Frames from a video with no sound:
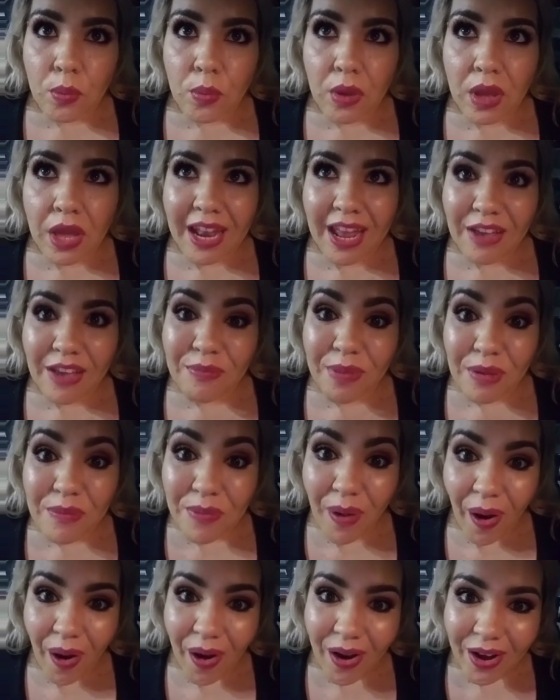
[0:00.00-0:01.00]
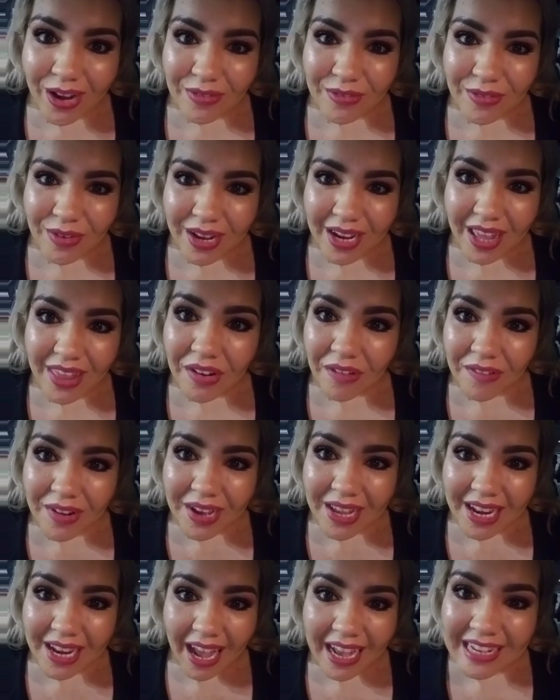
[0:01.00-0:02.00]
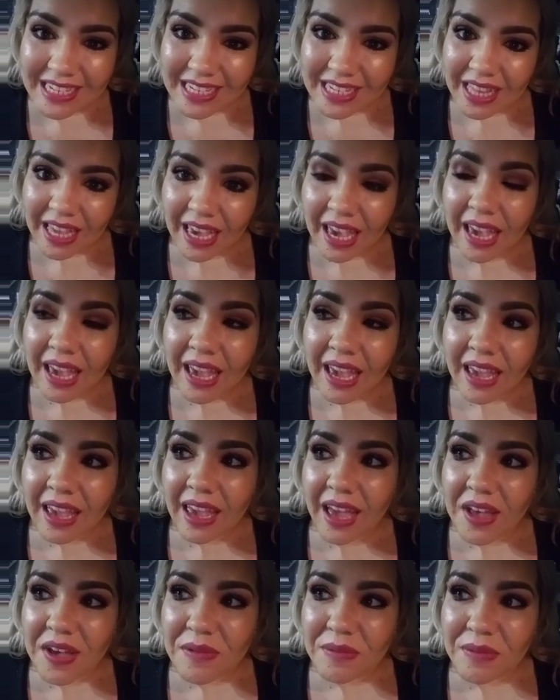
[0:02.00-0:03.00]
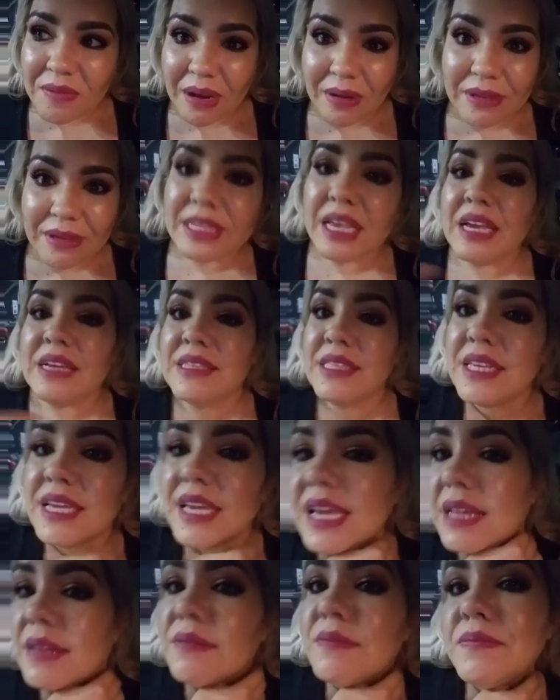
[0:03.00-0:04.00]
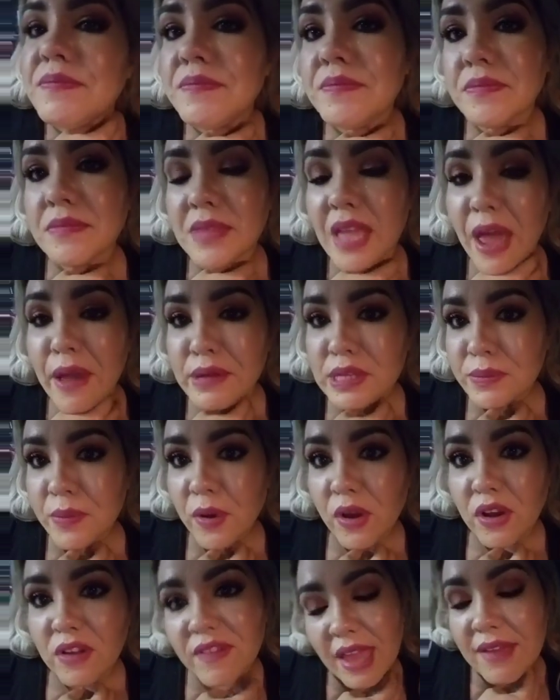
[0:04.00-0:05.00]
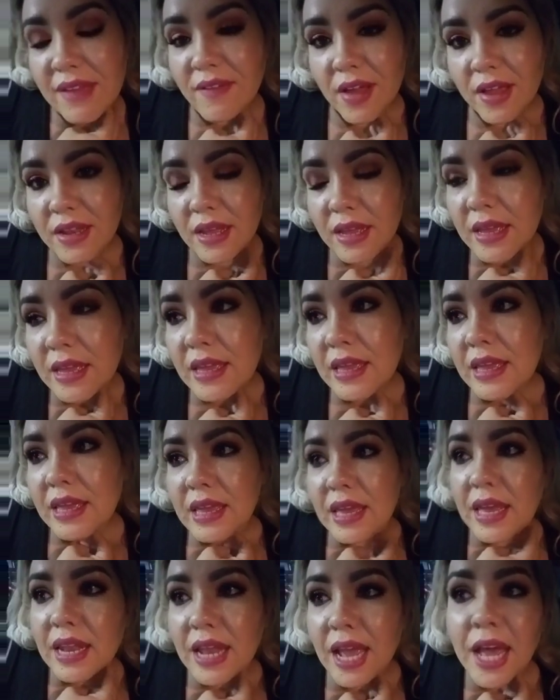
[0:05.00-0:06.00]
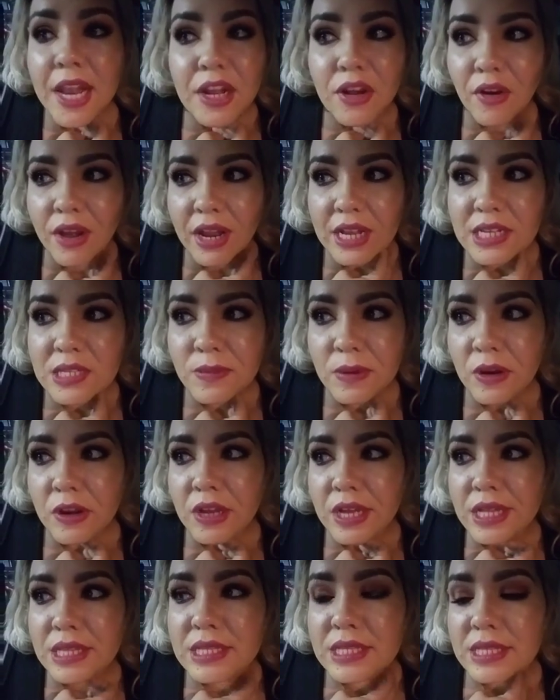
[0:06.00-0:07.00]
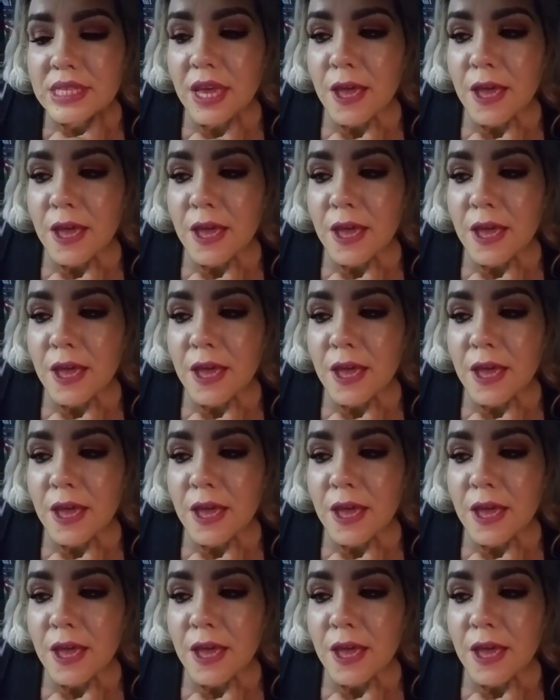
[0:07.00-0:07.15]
And I've been part of one other one, actually, when I was 18. I was part of Avon, and I had a great experience.